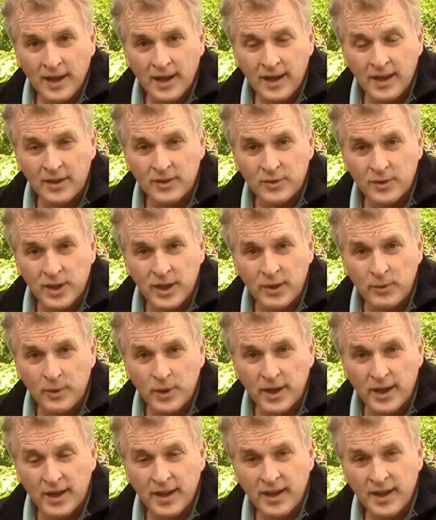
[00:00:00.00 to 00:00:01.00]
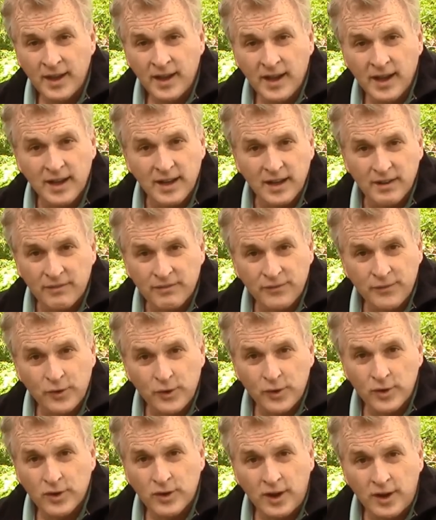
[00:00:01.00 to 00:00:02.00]
It really would. I'd have
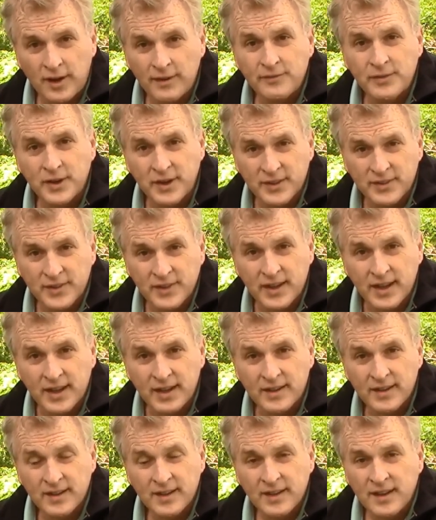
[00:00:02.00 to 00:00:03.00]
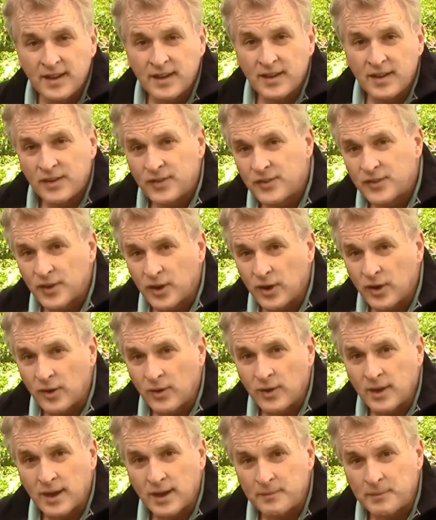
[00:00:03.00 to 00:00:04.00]
full confidence in it.
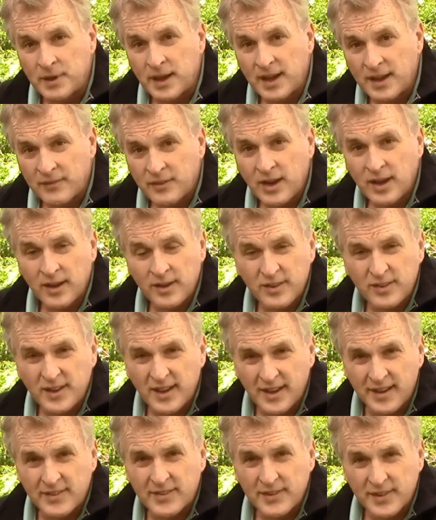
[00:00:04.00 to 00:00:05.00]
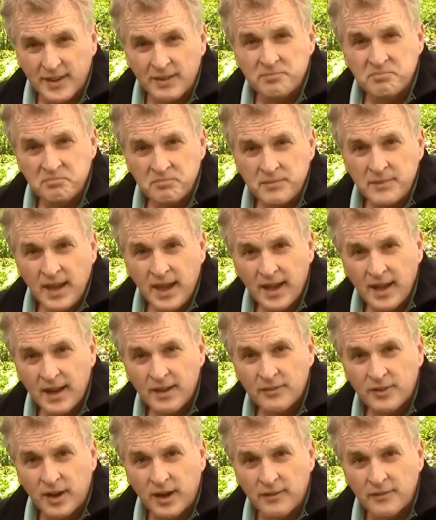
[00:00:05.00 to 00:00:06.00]
So, I mean, I've got other tents that, yeah, I'd
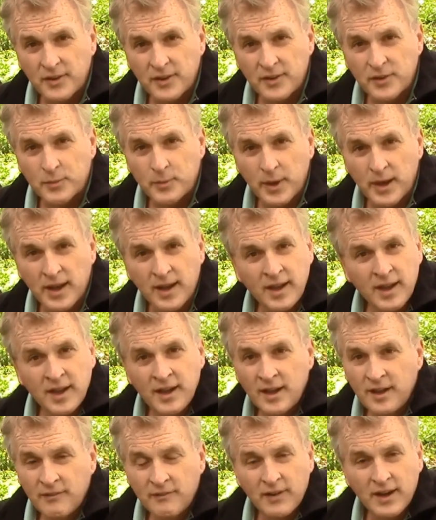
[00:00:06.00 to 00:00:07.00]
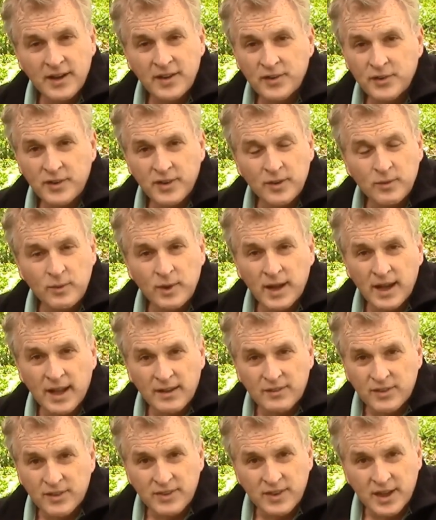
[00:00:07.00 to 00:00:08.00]
have confidence, but if I just didn't want to
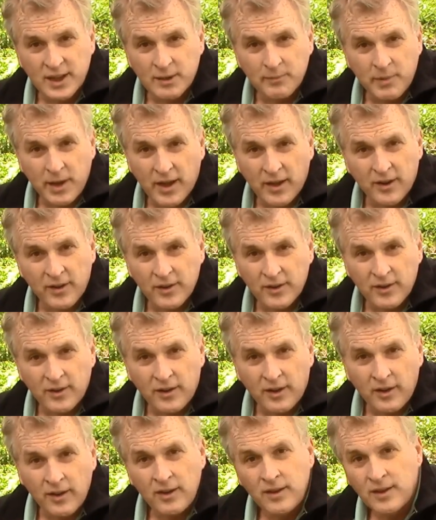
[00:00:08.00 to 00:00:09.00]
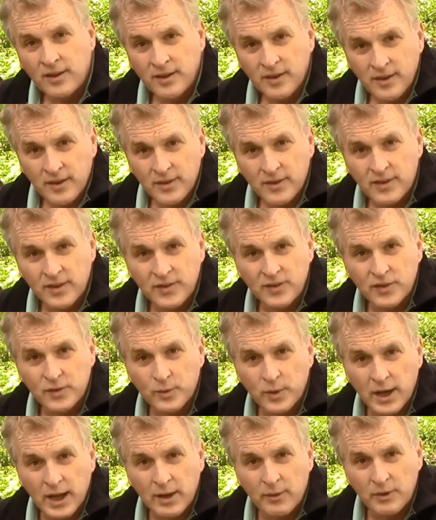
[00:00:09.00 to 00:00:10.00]
have to think about it at all, this is
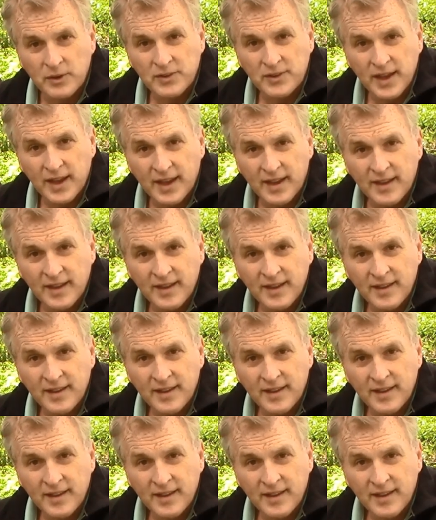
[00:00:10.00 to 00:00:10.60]
what I would take.